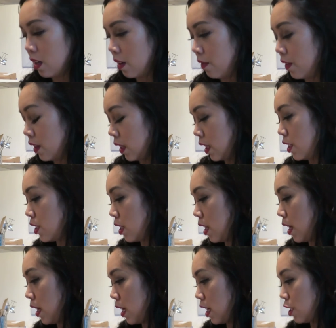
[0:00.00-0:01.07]
I feel like
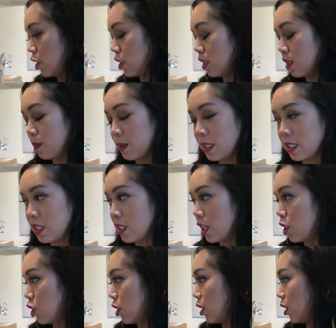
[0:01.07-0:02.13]
today has just been
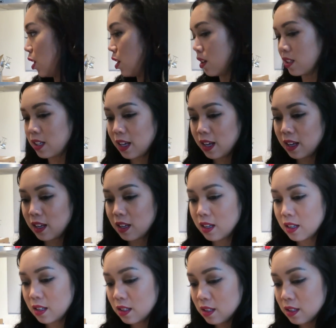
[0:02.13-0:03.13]
such a long day.